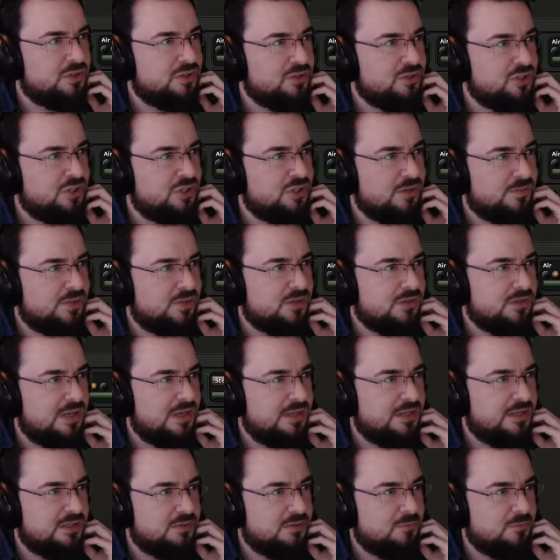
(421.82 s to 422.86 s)
ships, so
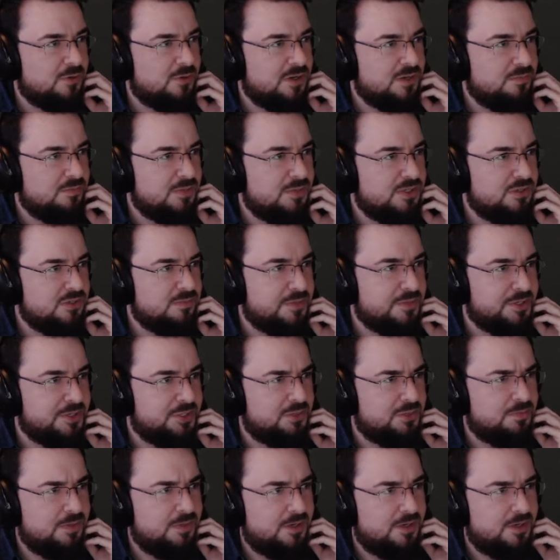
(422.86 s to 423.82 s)
that doesn't worry me too much.